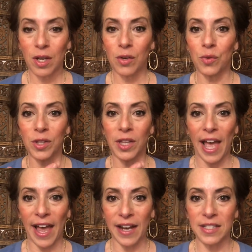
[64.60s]

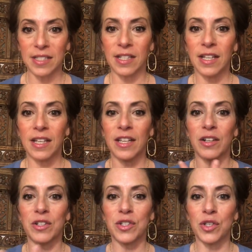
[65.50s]
relaxed. There
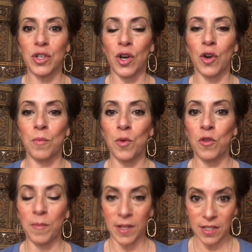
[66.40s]
is no
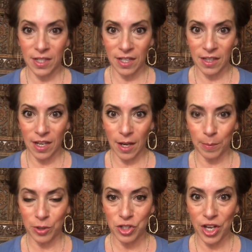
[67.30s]
movement in the
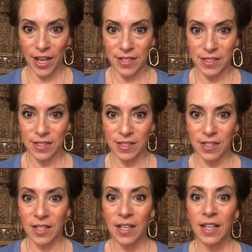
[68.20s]
upper chest.
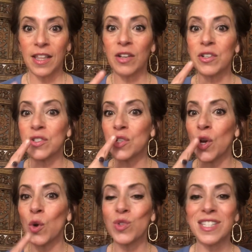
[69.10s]
There is
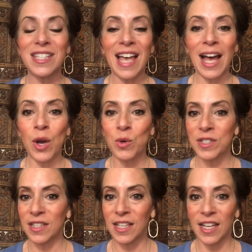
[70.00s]
no sound
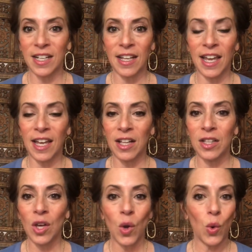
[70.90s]
in the inhale
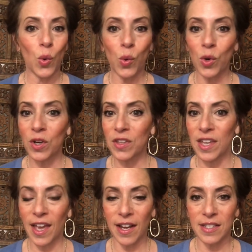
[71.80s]
or the
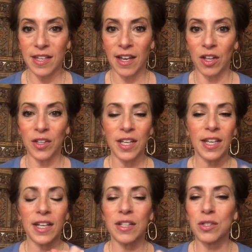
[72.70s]
exhale.
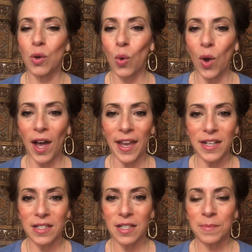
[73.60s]
It is quiet.